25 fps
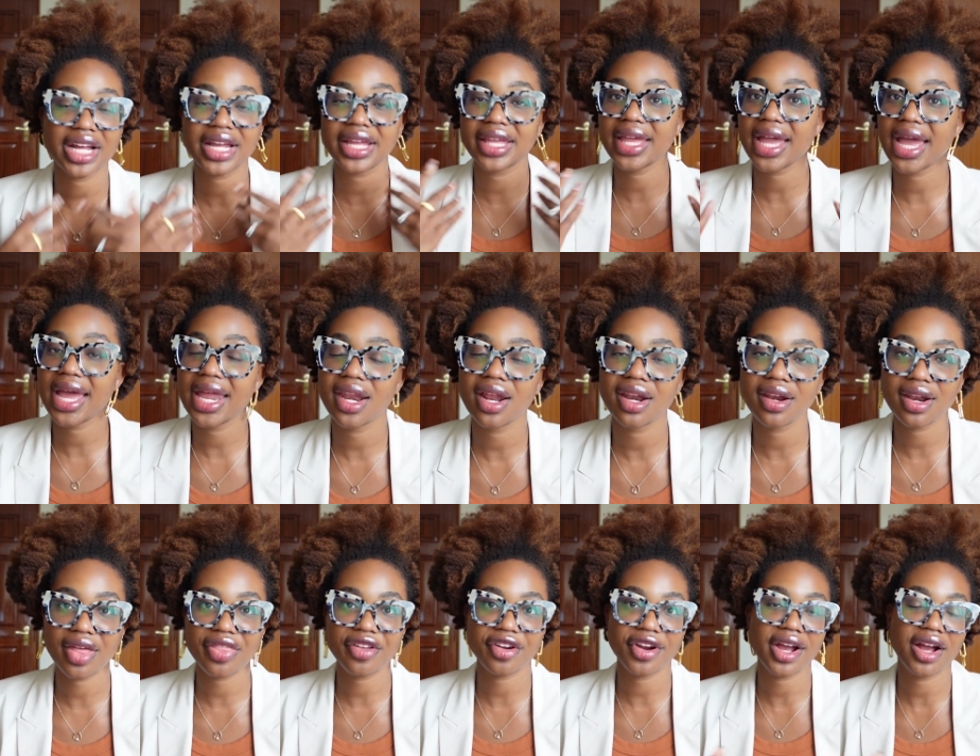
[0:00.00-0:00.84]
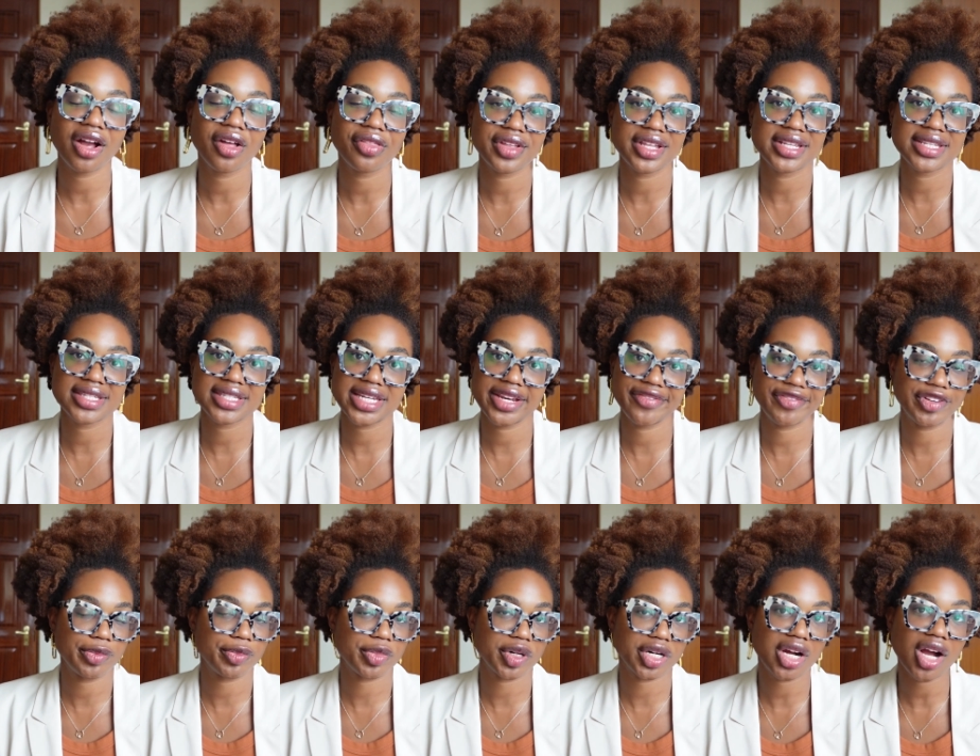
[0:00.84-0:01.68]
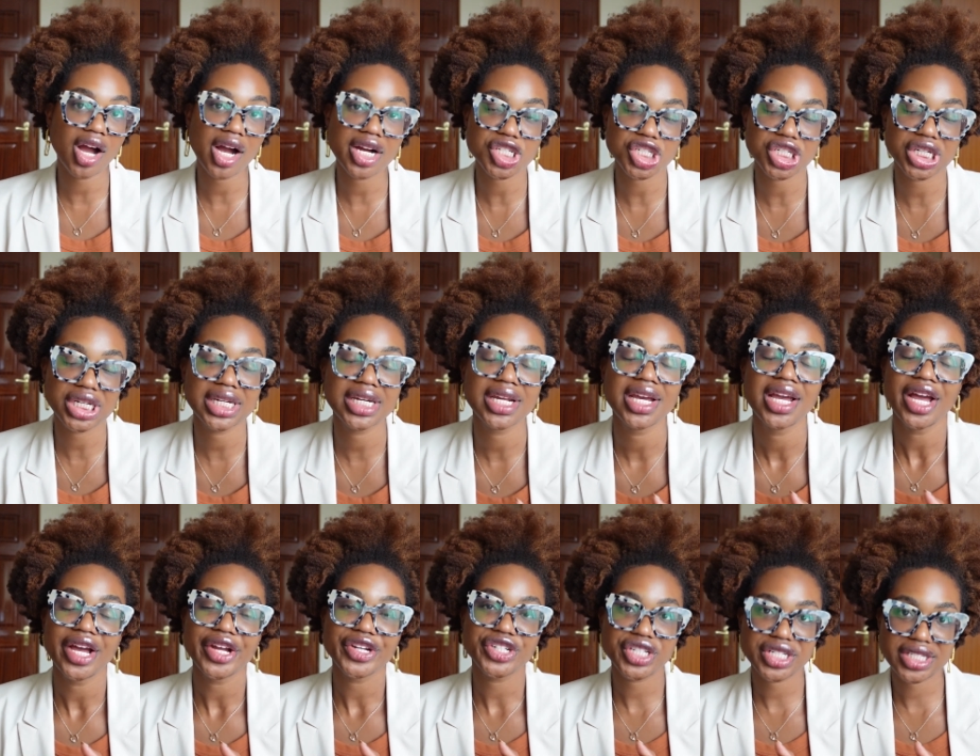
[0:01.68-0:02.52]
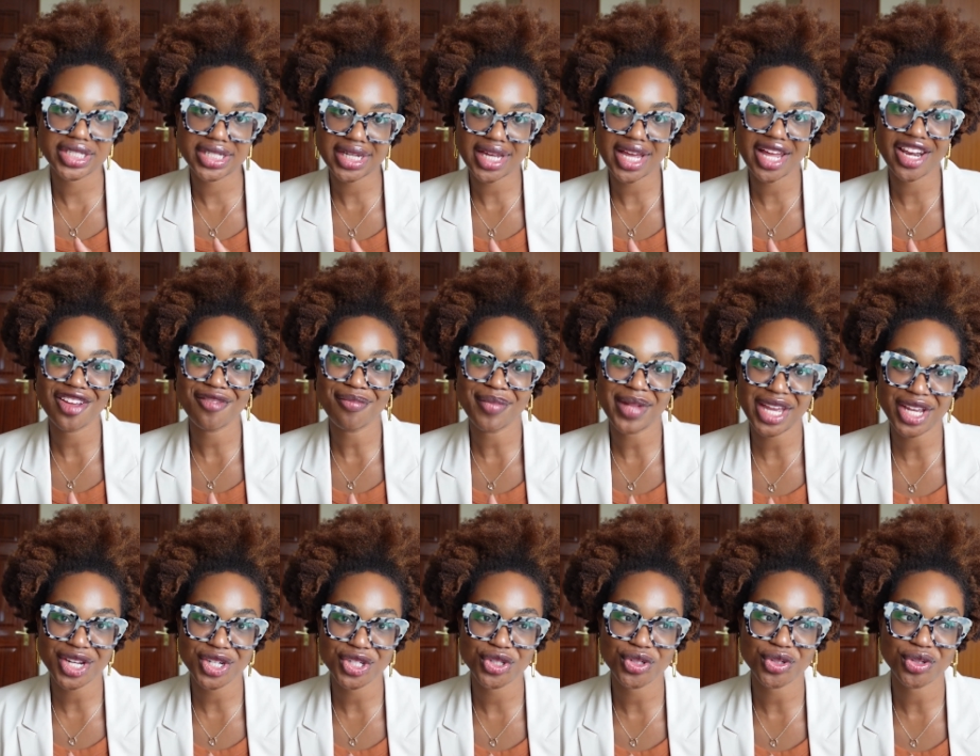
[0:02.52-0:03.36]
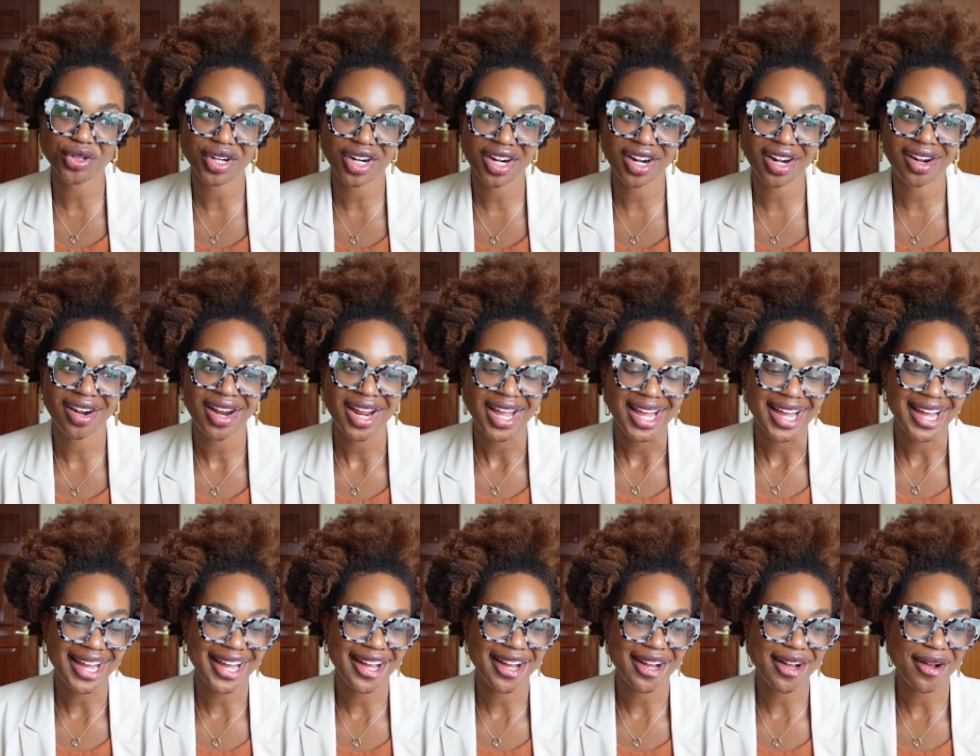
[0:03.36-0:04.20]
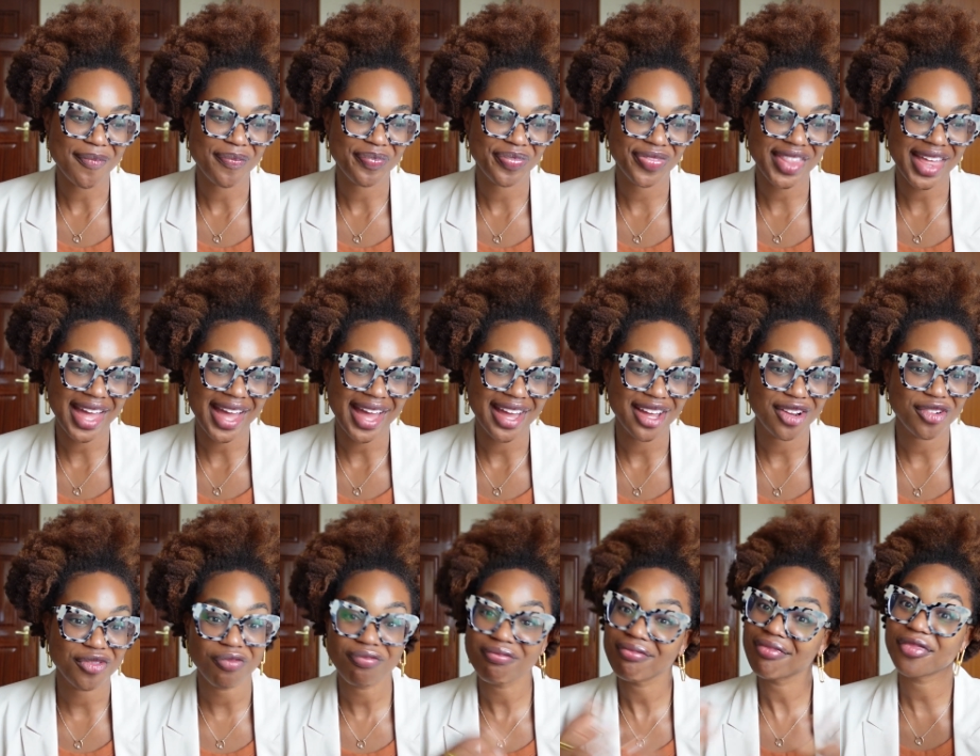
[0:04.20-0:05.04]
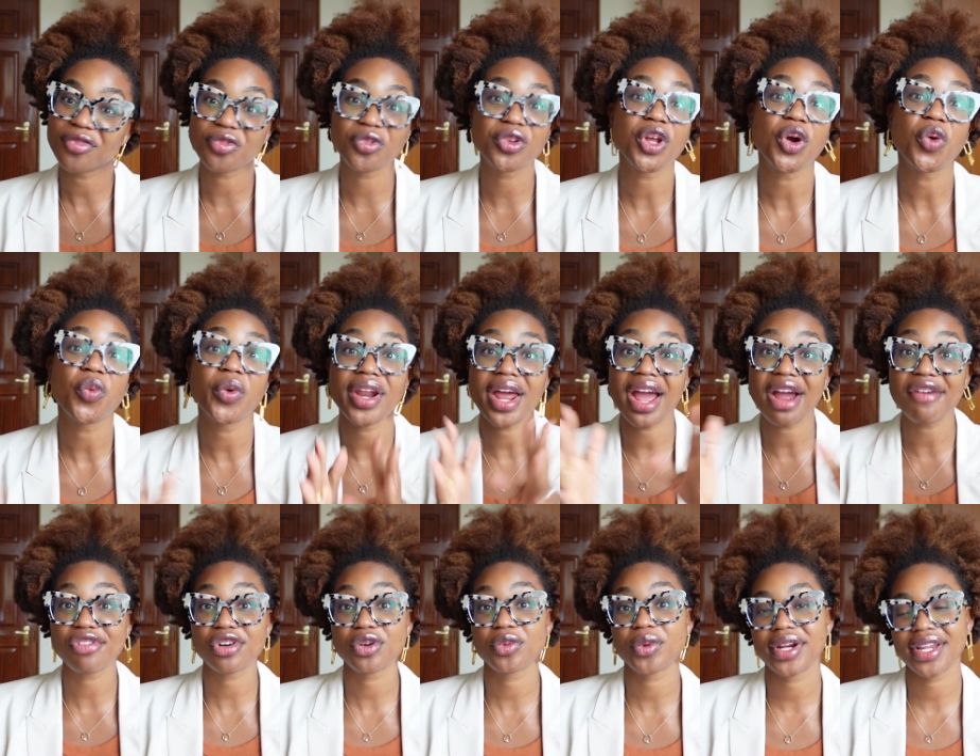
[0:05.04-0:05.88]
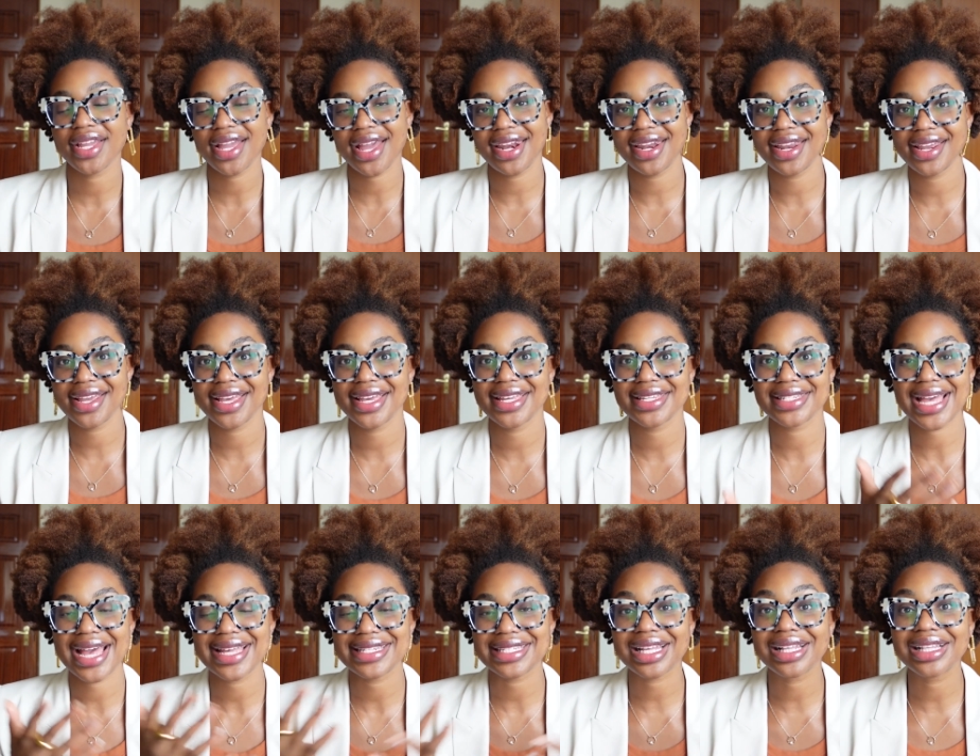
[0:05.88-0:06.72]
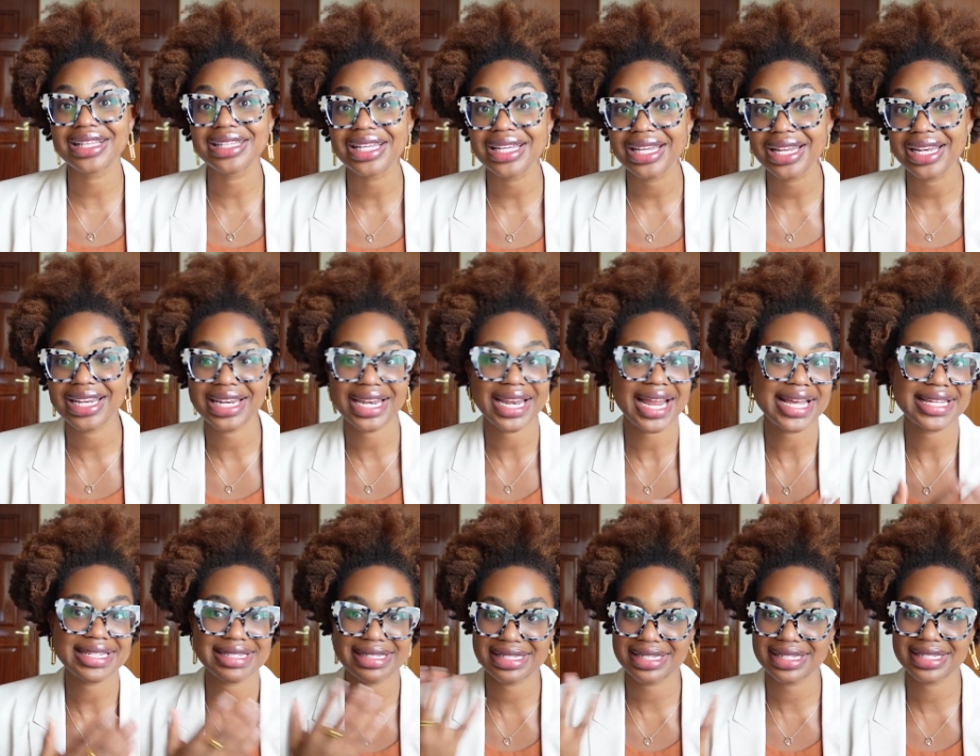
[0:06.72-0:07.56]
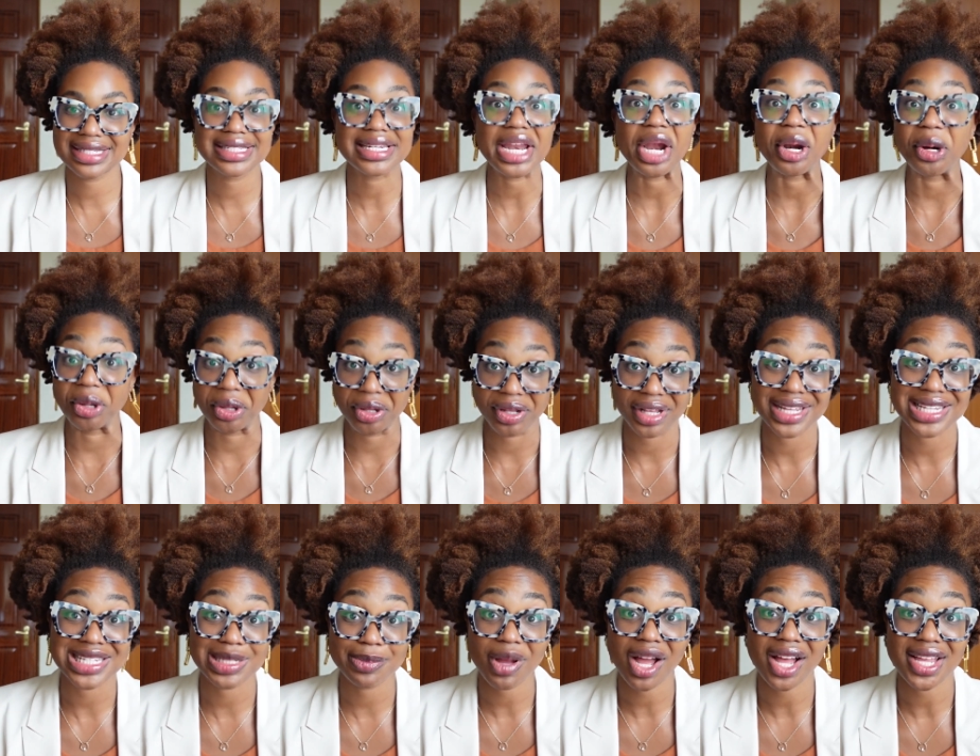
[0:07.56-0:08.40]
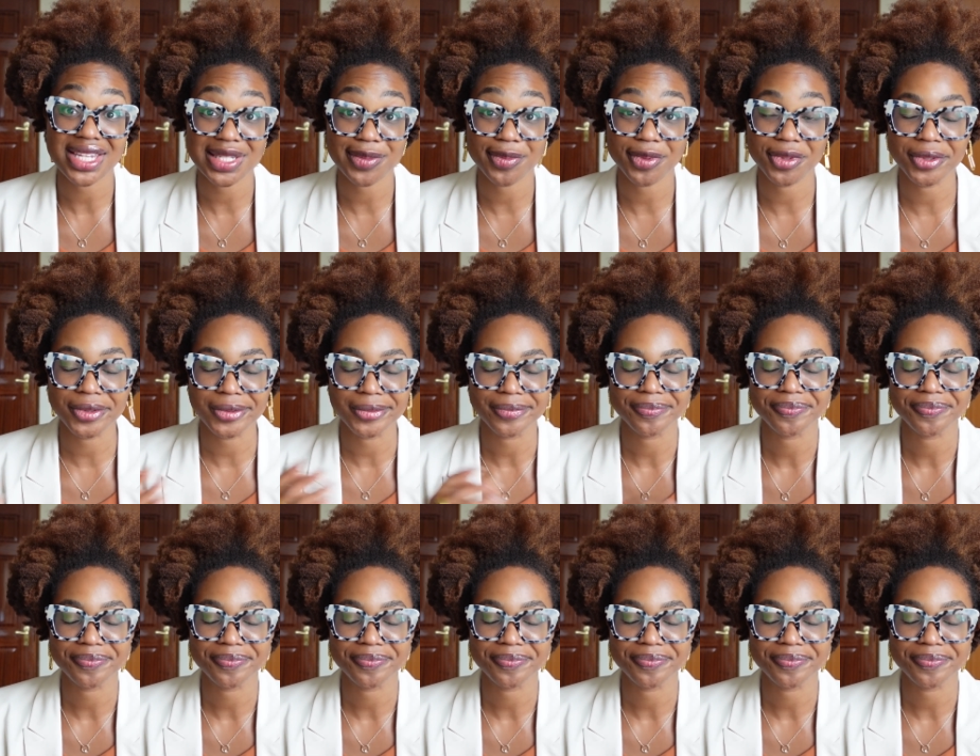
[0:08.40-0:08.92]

Again, another health and safety precaution, just to kind of make sure um, that you know, whatever we're getting is as clean and as sterile as possible.